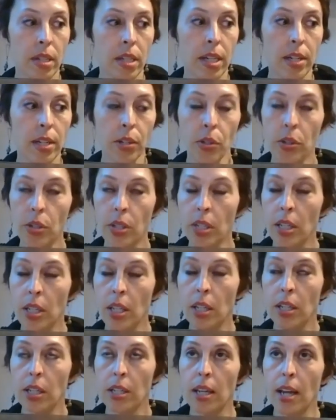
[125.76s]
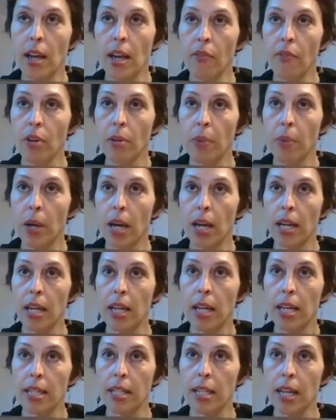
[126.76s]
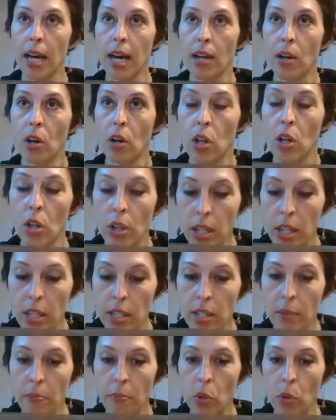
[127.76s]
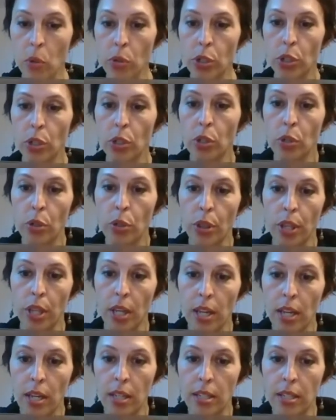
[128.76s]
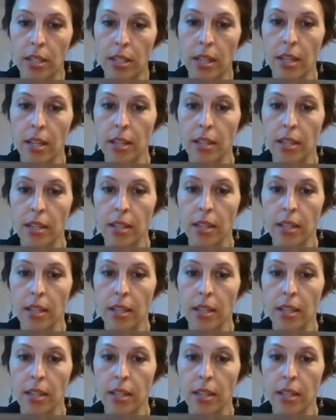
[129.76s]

interesting because everybody has got all these emotional things that